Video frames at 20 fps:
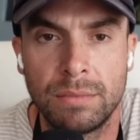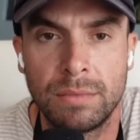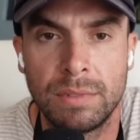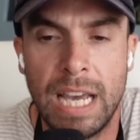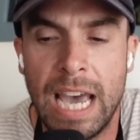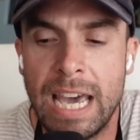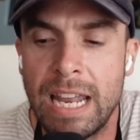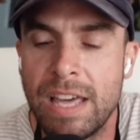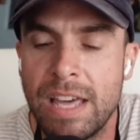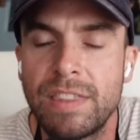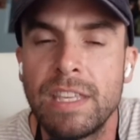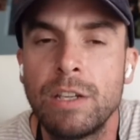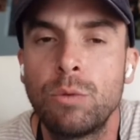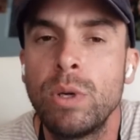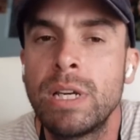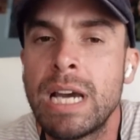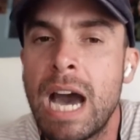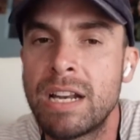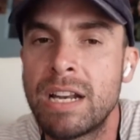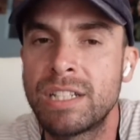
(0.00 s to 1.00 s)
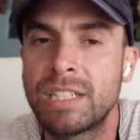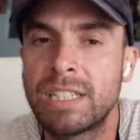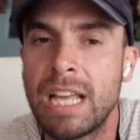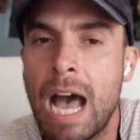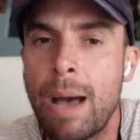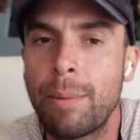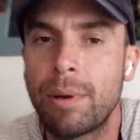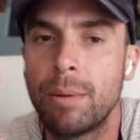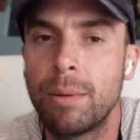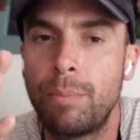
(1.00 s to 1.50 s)
And I think we got to
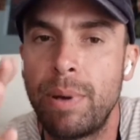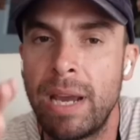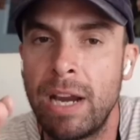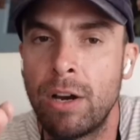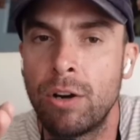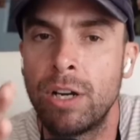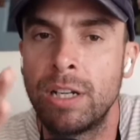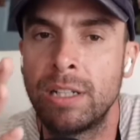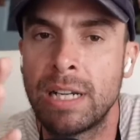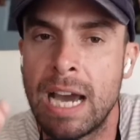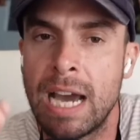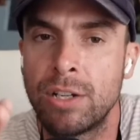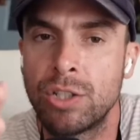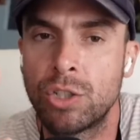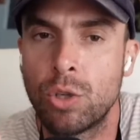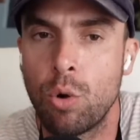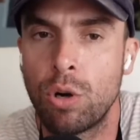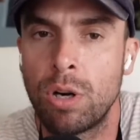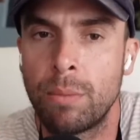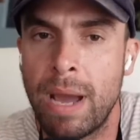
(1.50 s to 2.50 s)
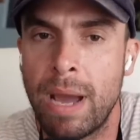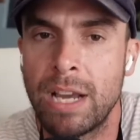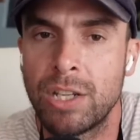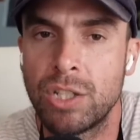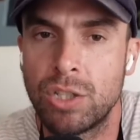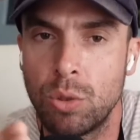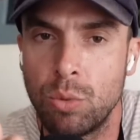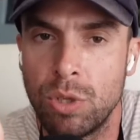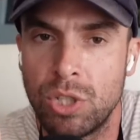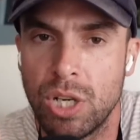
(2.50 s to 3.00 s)
stop comparing Niners quarterbacks
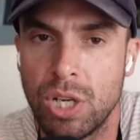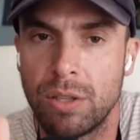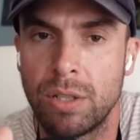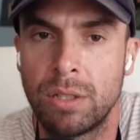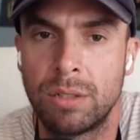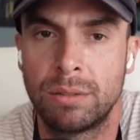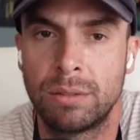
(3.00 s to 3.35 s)
to each other.